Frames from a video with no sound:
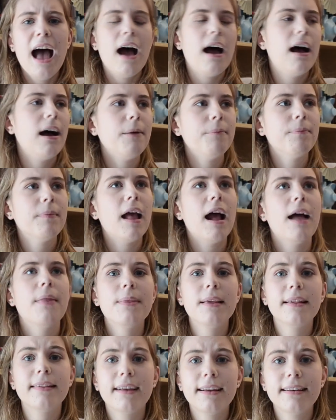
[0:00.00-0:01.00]

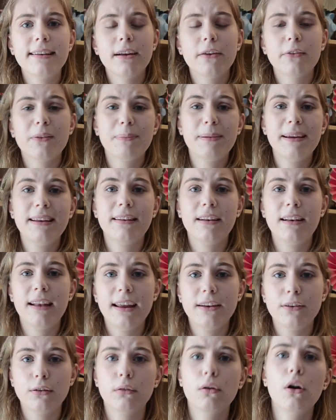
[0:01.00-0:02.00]
And this idea is repeated
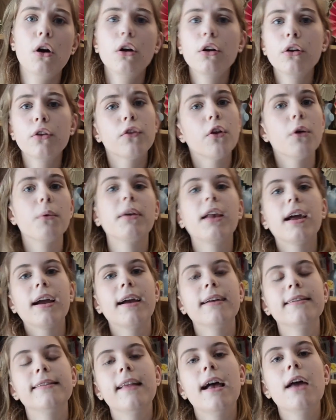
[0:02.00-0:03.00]
later on. So like
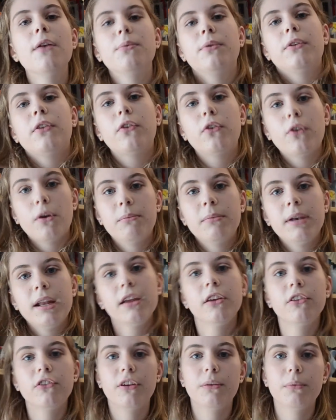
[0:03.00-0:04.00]
I said, with
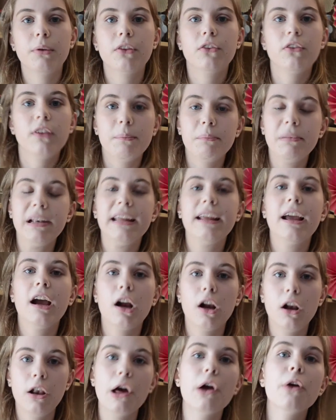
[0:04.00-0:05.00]
Somni, she was simply a
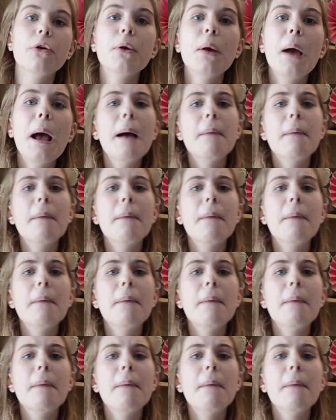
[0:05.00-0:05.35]
clone.